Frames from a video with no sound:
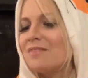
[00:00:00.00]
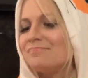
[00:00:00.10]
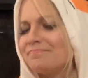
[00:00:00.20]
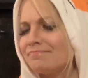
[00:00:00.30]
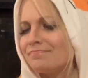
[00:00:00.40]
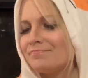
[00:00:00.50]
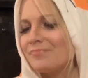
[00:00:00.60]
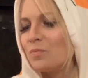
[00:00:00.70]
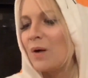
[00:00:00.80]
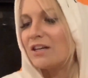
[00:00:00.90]

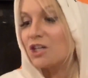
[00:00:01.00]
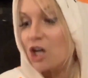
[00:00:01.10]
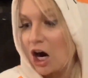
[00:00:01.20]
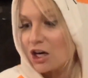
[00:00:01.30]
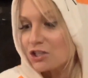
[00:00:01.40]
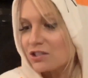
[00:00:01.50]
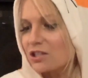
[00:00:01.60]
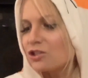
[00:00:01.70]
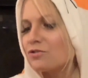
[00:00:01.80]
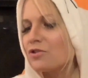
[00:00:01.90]
When
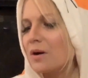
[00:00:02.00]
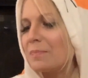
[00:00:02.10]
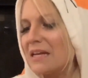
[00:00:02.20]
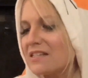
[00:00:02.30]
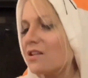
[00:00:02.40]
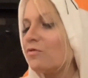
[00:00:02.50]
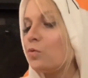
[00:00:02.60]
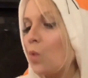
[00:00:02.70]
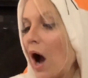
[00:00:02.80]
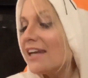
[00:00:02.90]
Garth threw a piece of
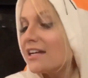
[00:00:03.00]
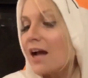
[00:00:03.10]
wadded